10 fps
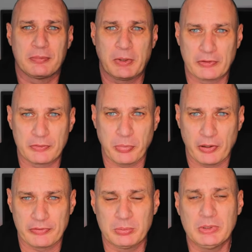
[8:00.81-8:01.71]
as much as
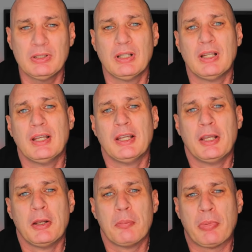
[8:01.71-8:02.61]
possible,
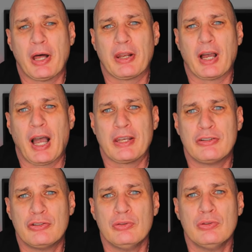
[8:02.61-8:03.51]
but I
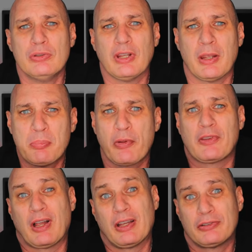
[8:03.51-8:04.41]
do
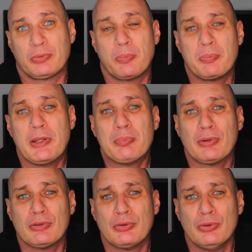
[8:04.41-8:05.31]
empathize with
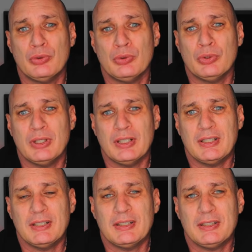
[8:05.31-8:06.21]
people who
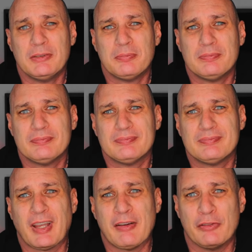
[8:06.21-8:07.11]

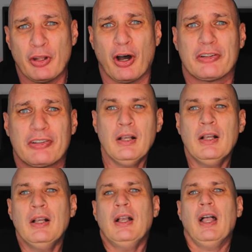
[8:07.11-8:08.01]
have not.
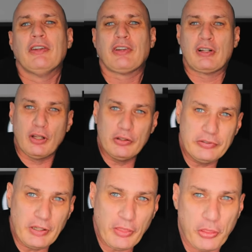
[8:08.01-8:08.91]
As a
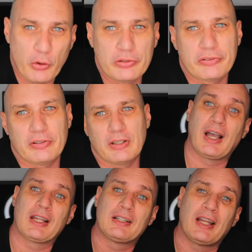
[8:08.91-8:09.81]
closing thought,
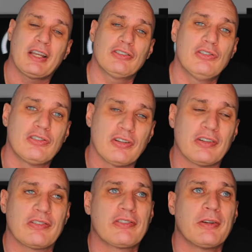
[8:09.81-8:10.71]
I'd like to
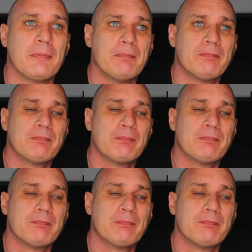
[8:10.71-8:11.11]
just